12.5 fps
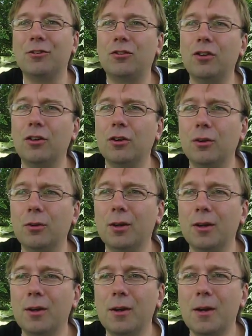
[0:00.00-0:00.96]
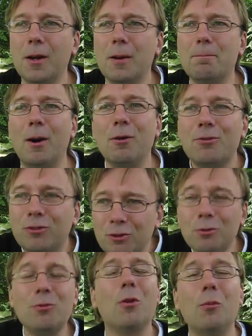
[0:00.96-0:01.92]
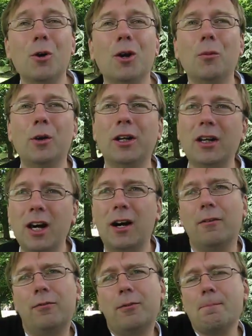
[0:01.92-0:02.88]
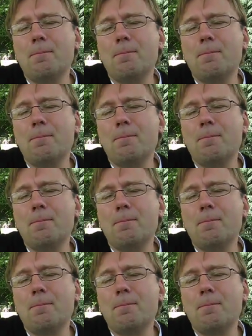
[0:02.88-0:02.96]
to both do the work we love,